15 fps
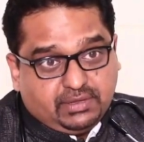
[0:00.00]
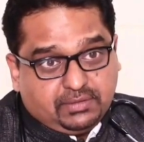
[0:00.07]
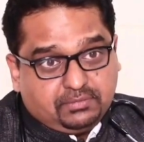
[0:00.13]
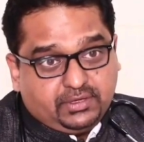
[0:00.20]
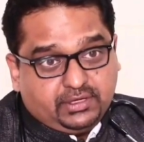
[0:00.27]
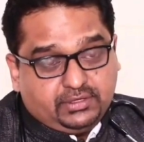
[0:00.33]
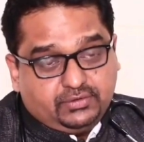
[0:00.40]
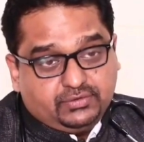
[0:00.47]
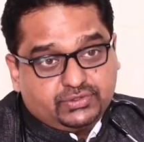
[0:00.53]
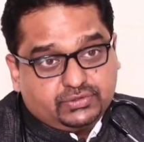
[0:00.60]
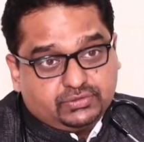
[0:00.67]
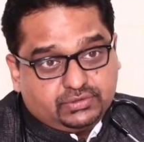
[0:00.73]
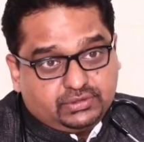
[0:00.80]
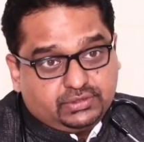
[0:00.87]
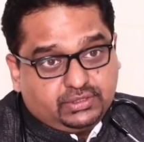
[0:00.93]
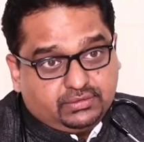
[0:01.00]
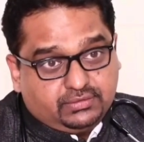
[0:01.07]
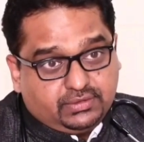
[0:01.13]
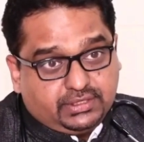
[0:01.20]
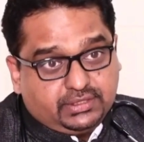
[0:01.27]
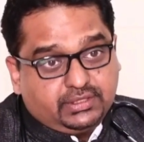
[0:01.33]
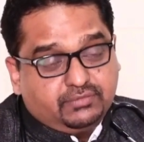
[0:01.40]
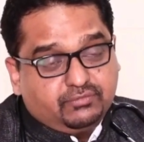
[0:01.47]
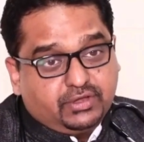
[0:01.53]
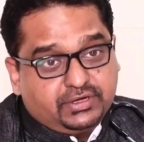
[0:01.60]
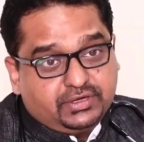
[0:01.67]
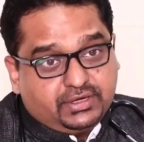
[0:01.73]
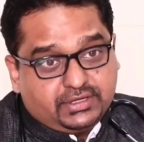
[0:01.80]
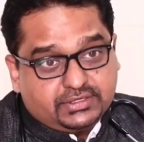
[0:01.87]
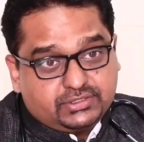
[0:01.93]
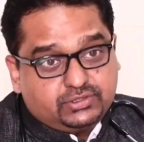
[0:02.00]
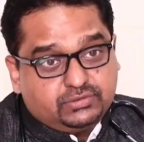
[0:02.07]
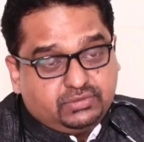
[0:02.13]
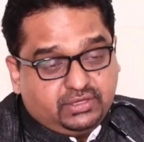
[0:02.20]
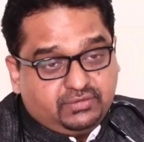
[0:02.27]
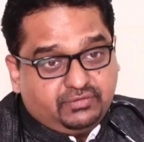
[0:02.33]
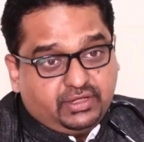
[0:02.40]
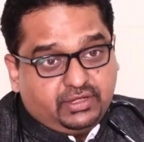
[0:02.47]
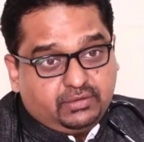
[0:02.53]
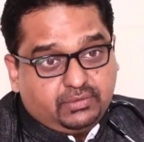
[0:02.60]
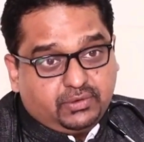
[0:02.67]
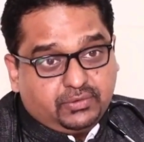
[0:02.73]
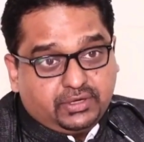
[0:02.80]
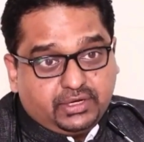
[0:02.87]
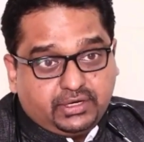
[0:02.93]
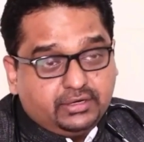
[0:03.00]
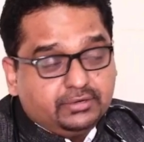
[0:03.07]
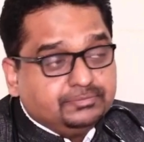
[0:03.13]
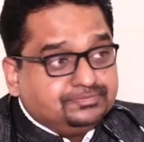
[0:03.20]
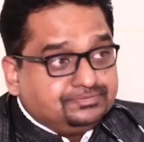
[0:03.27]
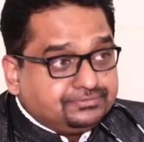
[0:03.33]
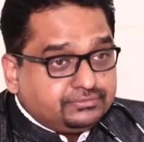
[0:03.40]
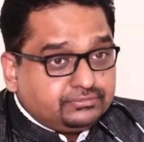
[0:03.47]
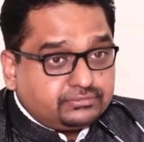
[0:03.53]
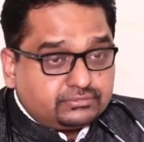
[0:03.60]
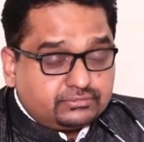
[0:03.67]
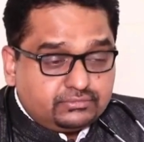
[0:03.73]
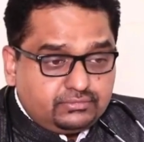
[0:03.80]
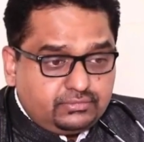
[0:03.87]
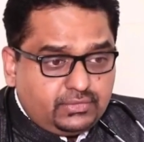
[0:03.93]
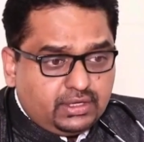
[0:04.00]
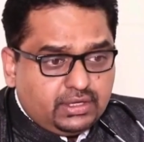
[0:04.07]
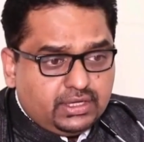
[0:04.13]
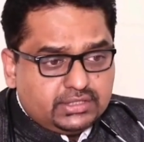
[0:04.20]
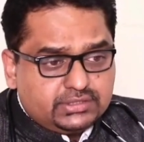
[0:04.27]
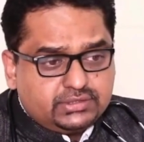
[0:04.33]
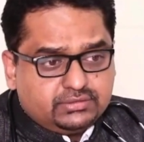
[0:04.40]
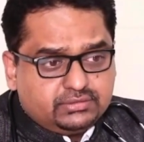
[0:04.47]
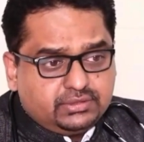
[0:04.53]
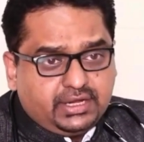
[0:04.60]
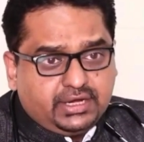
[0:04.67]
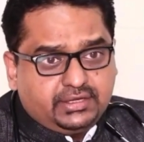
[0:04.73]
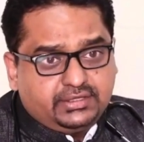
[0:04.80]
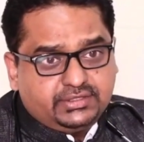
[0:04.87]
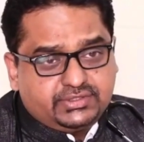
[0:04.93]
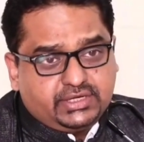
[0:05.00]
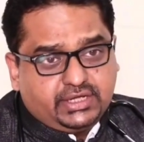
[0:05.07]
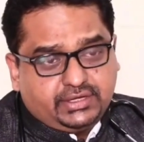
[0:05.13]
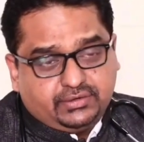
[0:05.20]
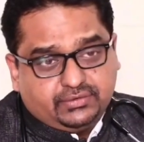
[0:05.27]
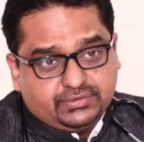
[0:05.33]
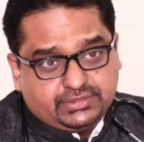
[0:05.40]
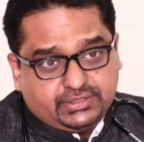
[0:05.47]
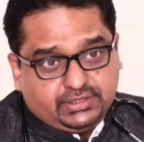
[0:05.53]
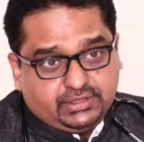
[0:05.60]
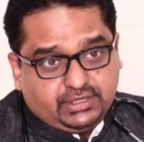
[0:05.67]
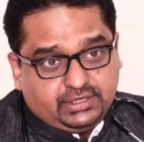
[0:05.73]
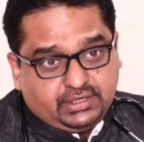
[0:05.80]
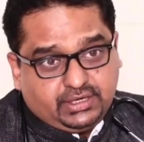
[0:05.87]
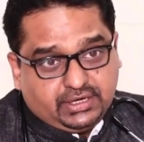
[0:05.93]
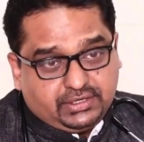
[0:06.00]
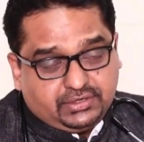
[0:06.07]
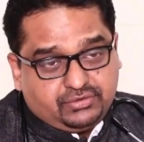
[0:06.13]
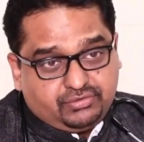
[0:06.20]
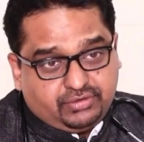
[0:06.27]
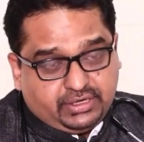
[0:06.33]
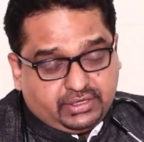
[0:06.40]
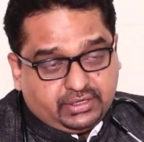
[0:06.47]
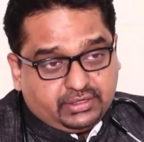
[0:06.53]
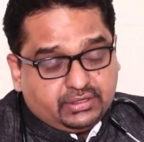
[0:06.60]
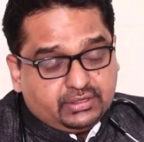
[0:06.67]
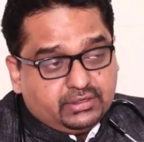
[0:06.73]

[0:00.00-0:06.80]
apnea. You should, I think one has to be aware about it, has to get this diagnosed and then get it treated.